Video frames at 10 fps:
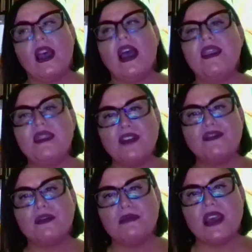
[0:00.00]
And then
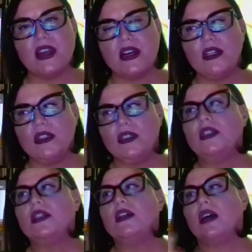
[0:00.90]
from there,
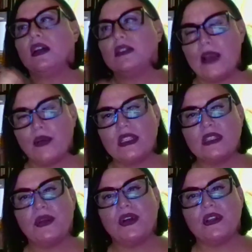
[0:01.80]
allowing
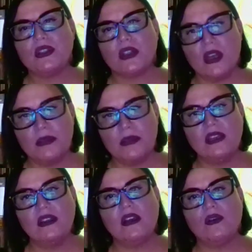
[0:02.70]
spirit to come
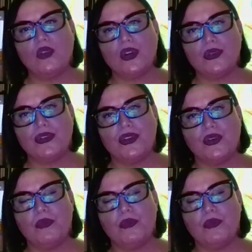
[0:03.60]
in and work with you.